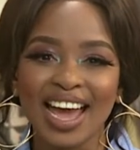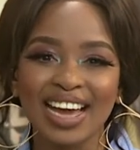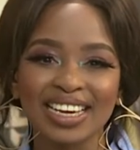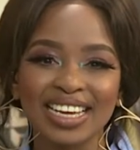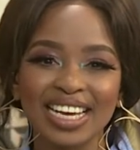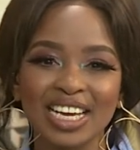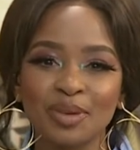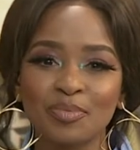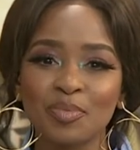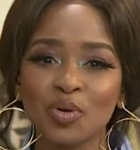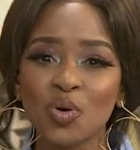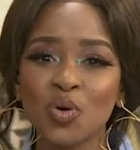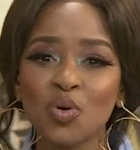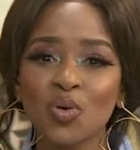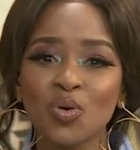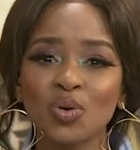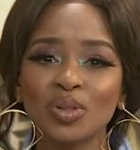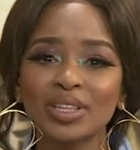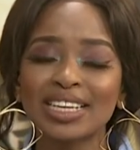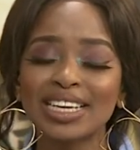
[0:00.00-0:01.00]
and keep
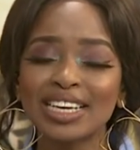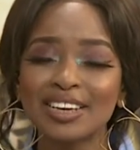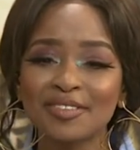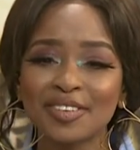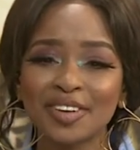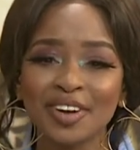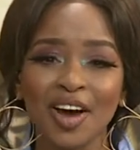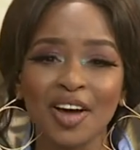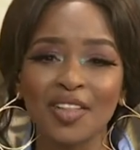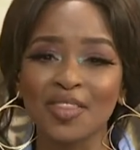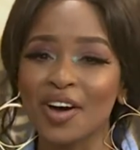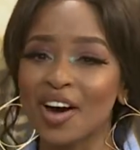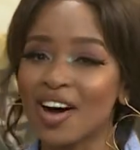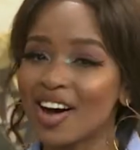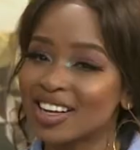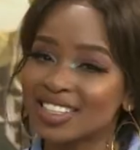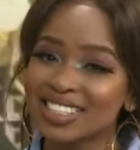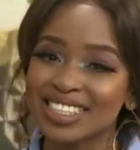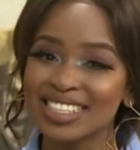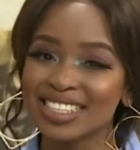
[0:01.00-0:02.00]
cool even on the
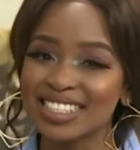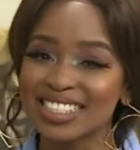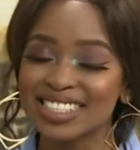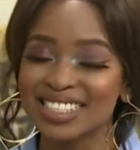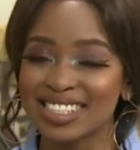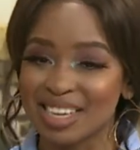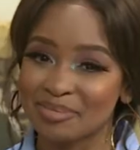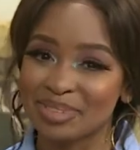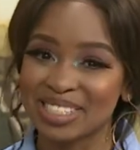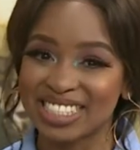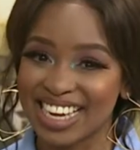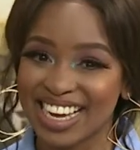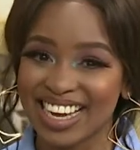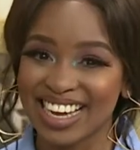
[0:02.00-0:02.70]
hottest summer